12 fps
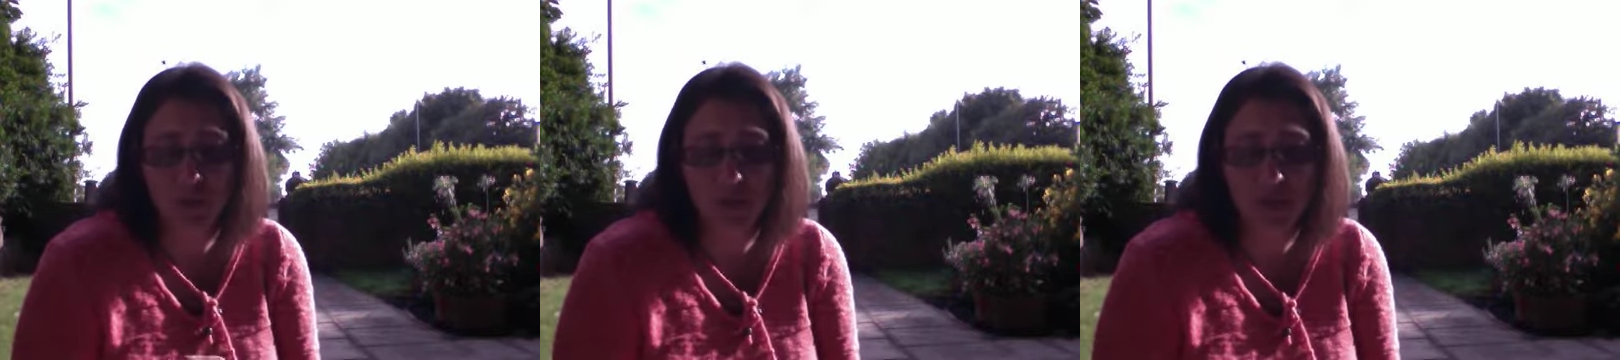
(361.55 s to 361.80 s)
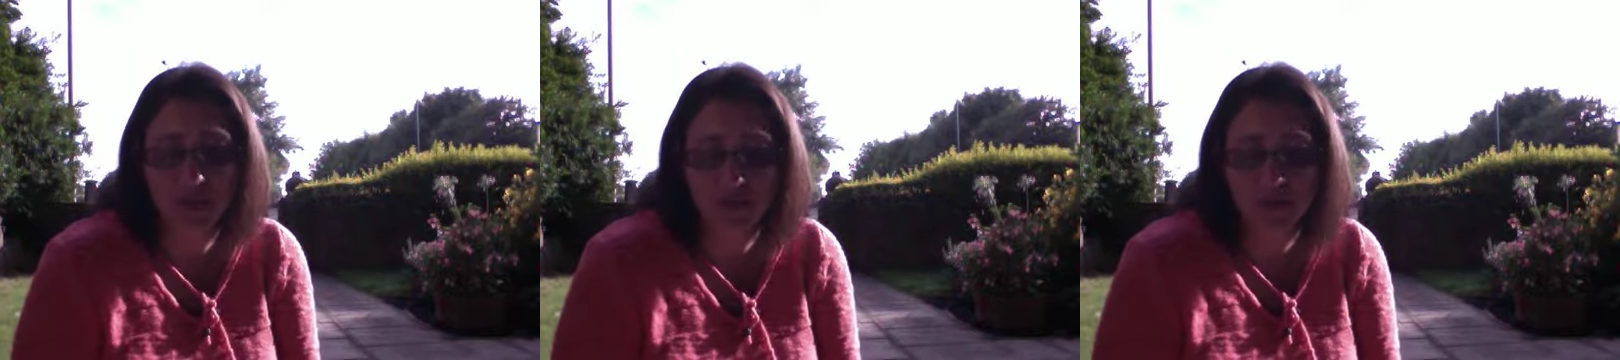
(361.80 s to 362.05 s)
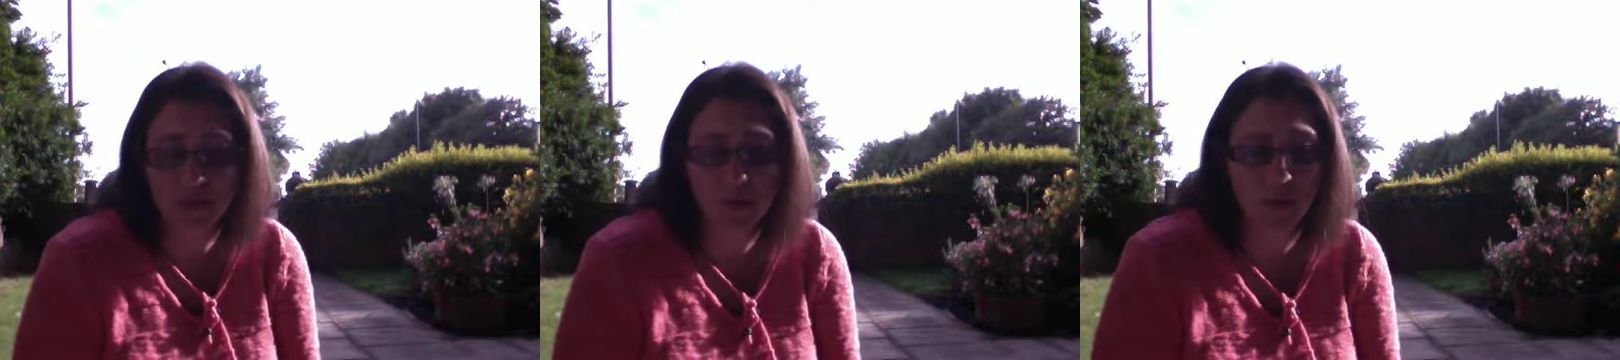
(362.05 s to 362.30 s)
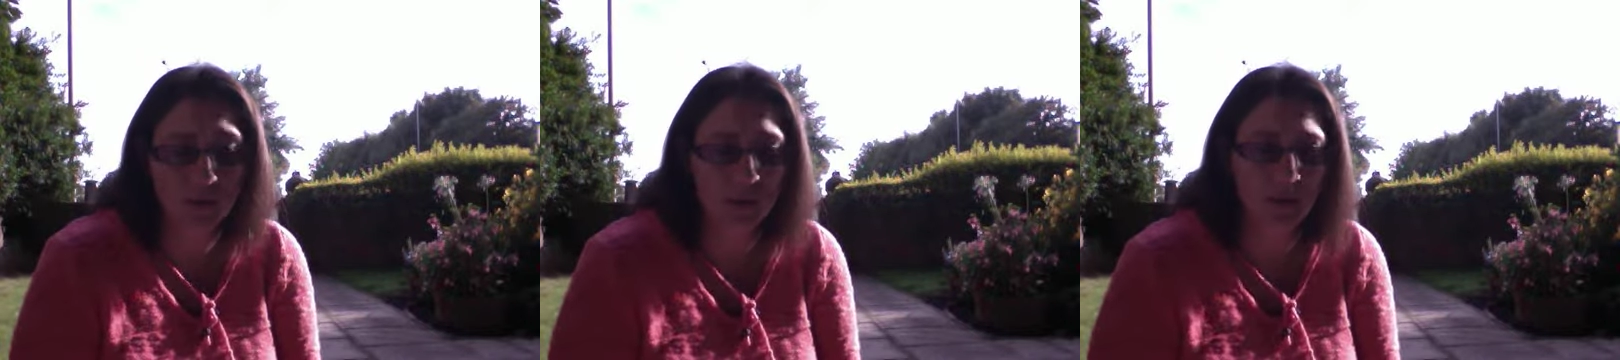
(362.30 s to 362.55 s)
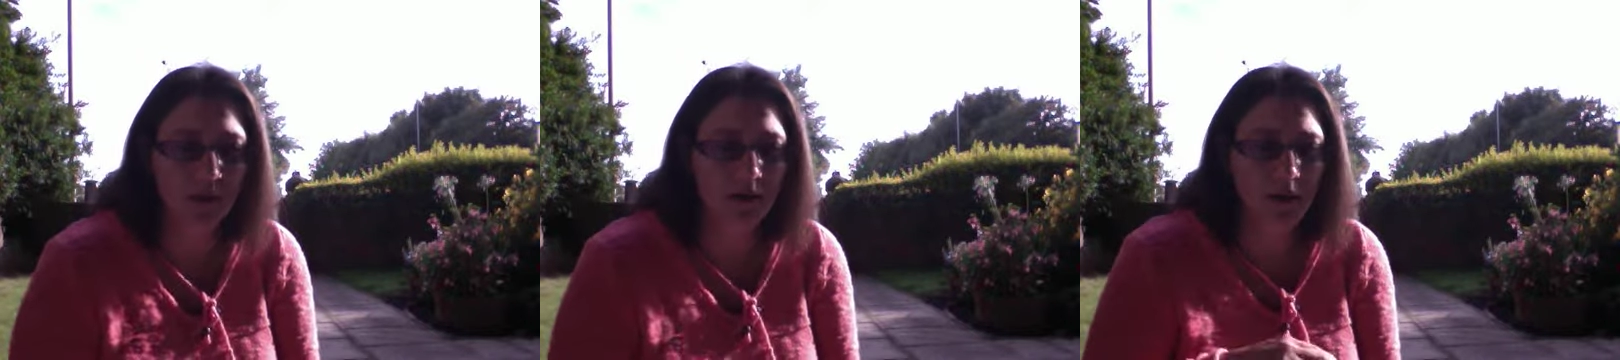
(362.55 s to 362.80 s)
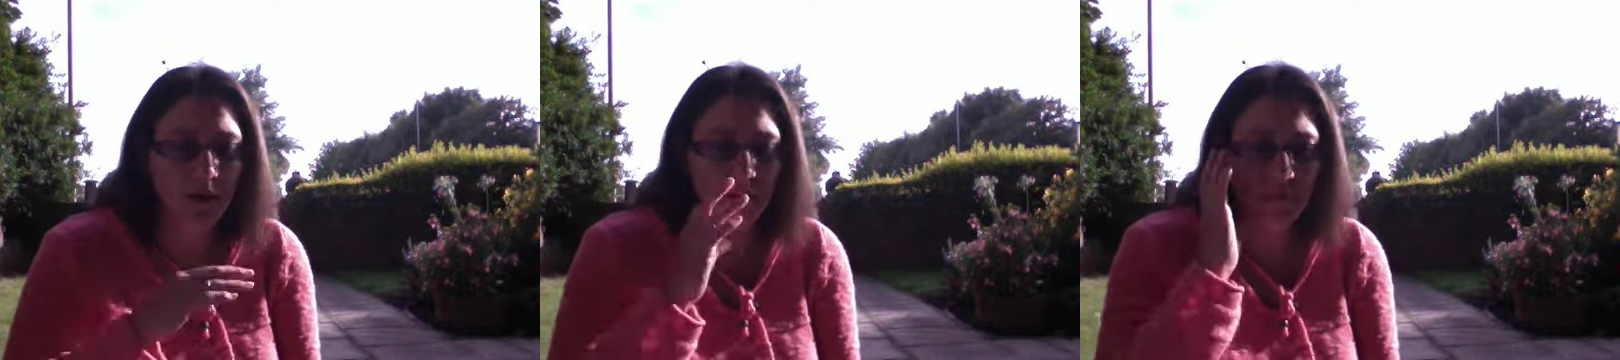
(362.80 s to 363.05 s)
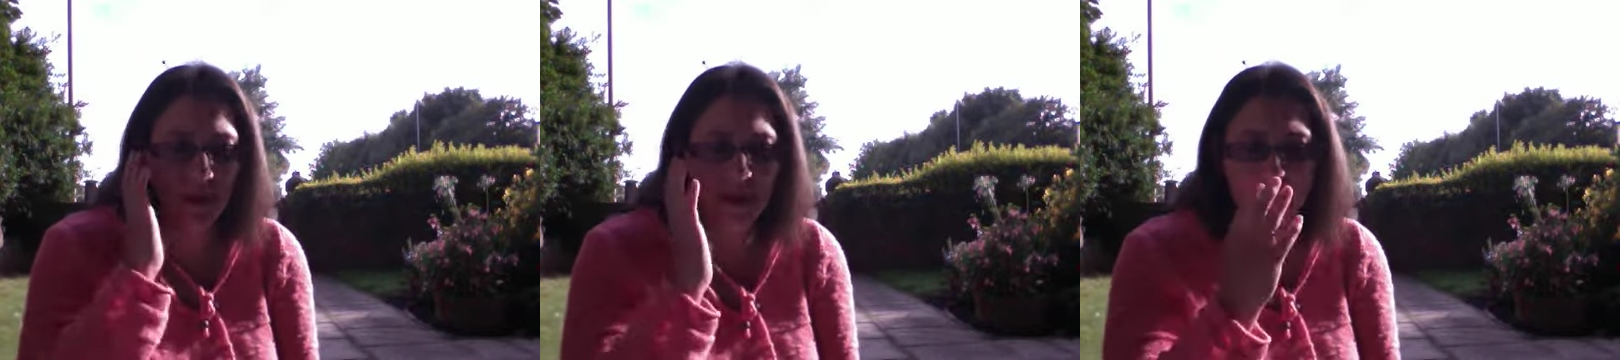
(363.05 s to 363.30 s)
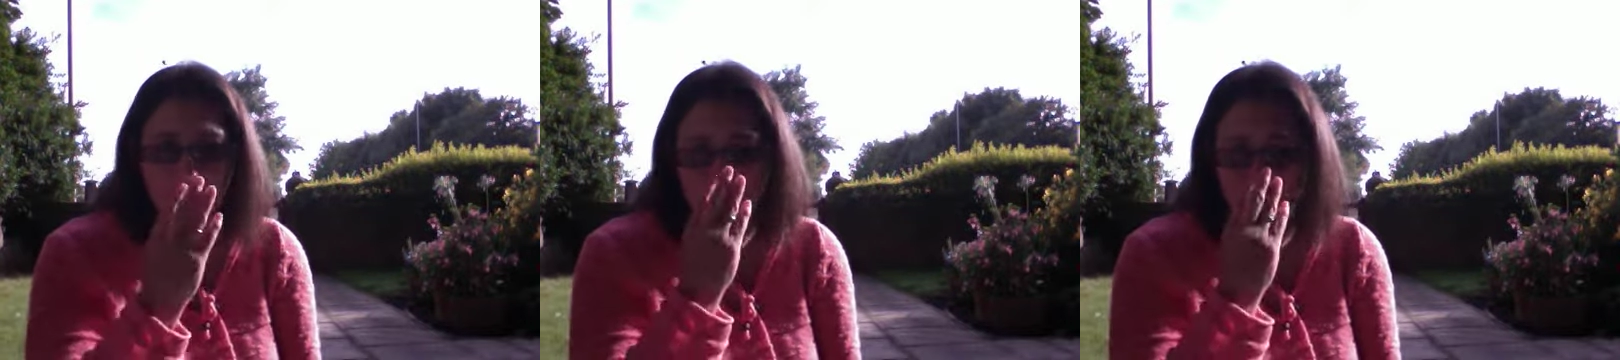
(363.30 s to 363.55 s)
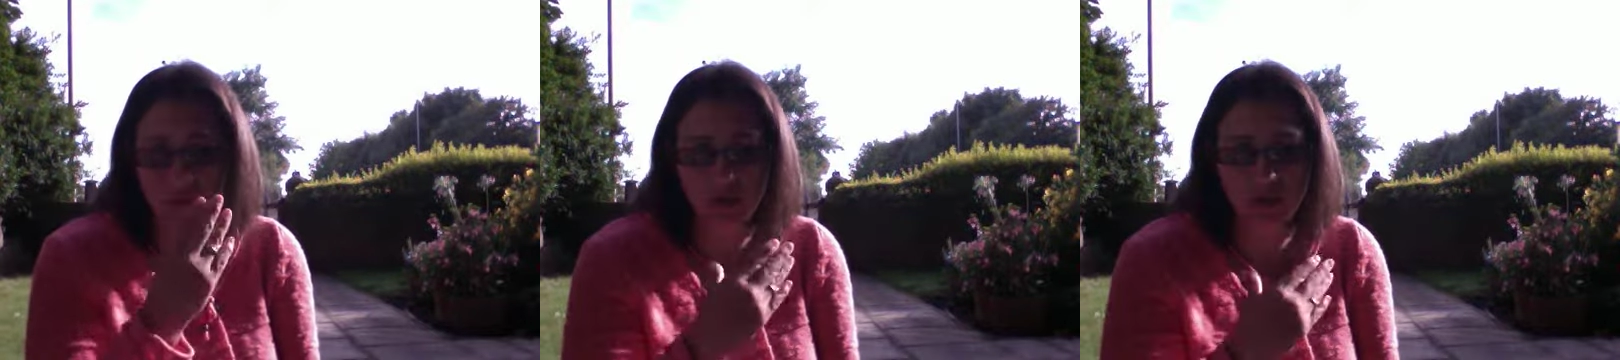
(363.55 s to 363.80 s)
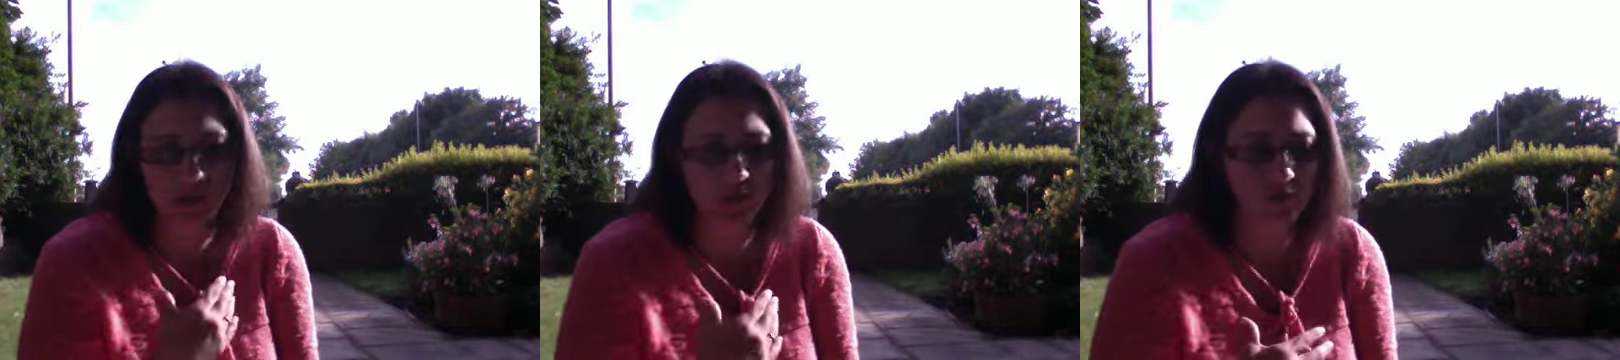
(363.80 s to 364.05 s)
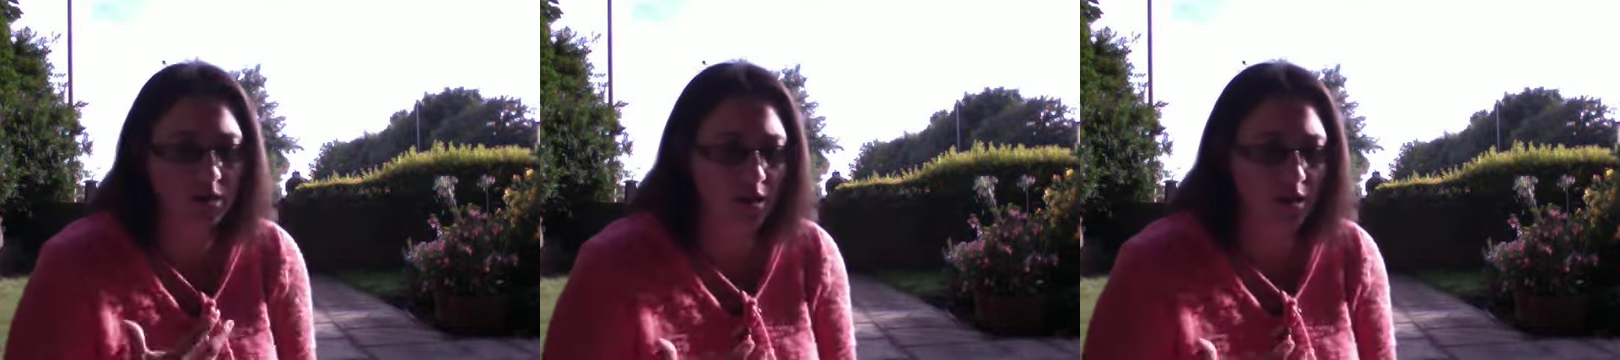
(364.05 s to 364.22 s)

protective equipment, mask, nose,